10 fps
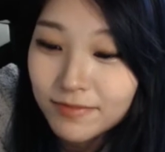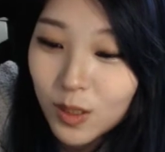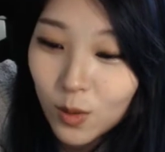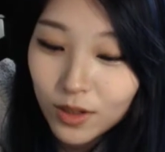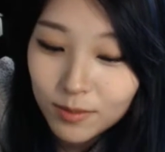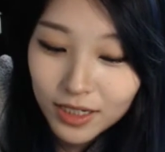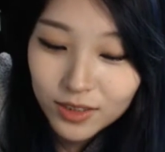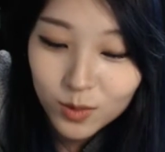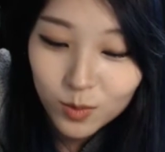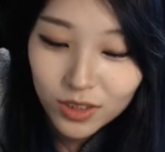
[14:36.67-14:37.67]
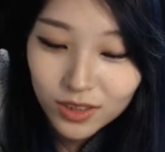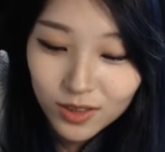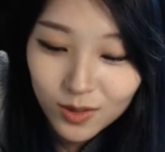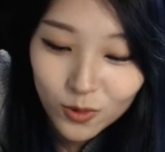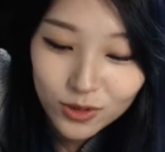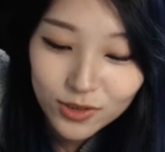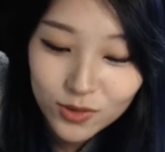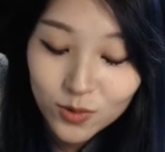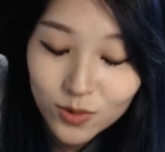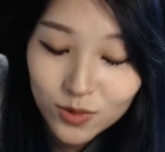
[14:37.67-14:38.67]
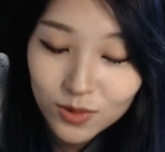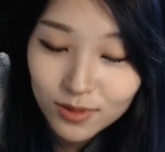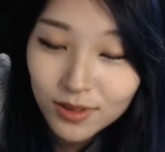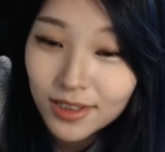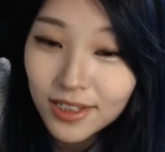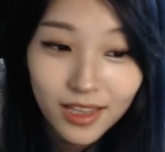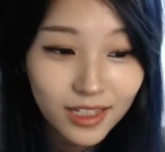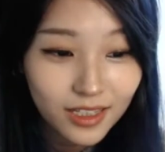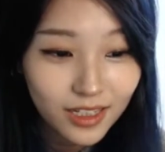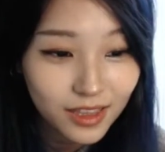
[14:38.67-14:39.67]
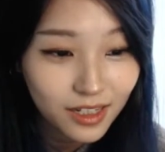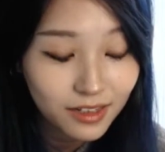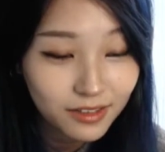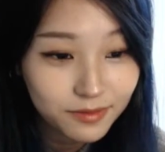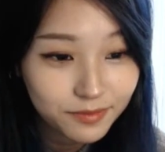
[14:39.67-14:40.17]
going back to work or school or anything like that.